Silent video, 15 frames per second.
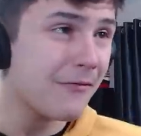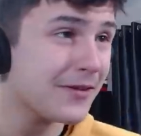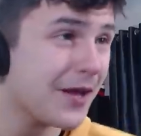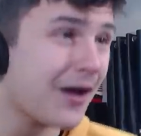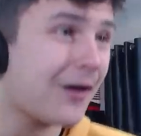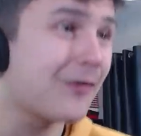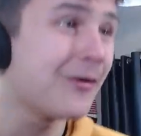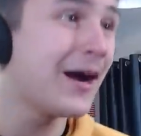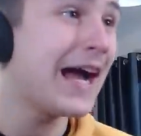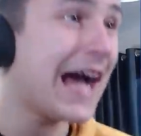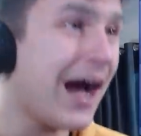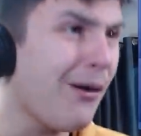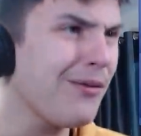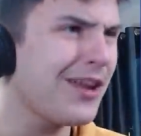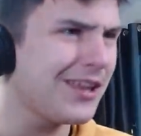Yo,
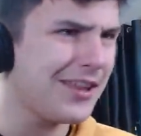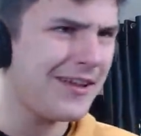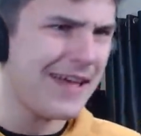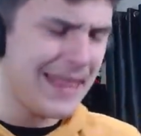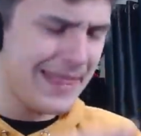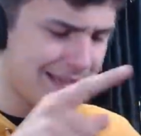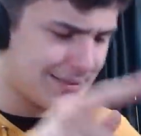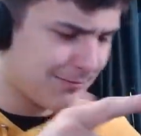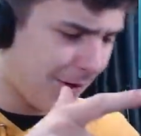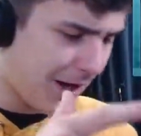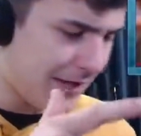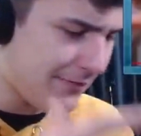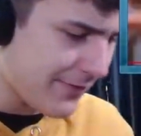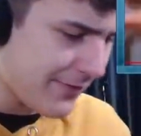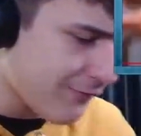I want to learn this,
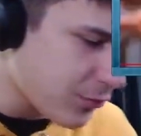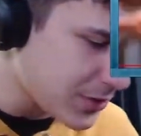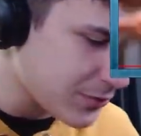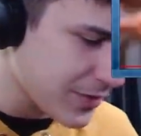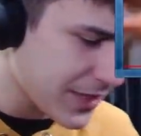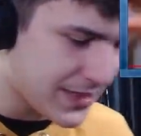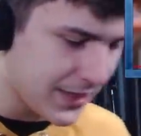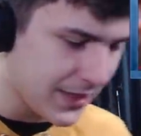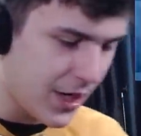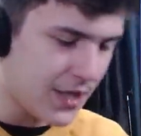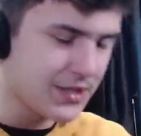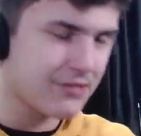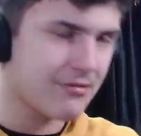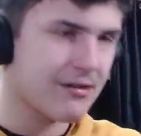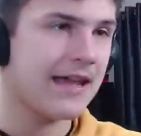bro. I've always wanted to
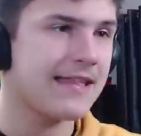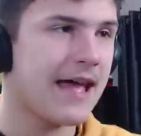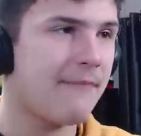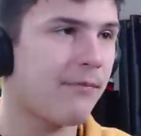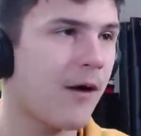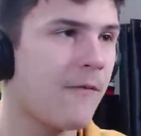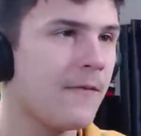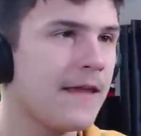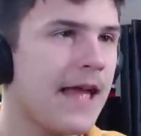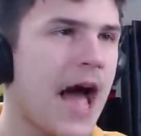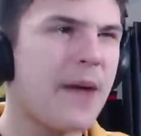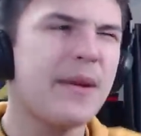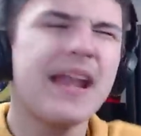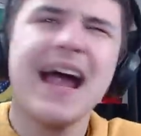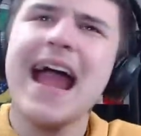learn something like that, bro.
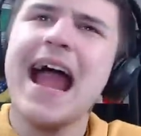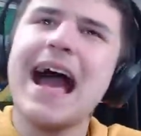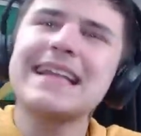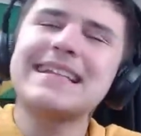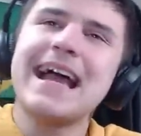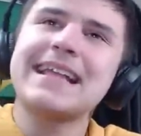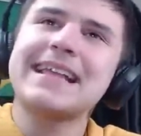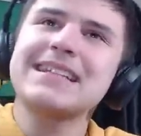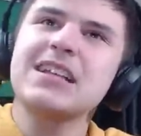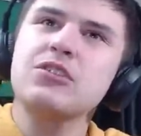I mean, I guess I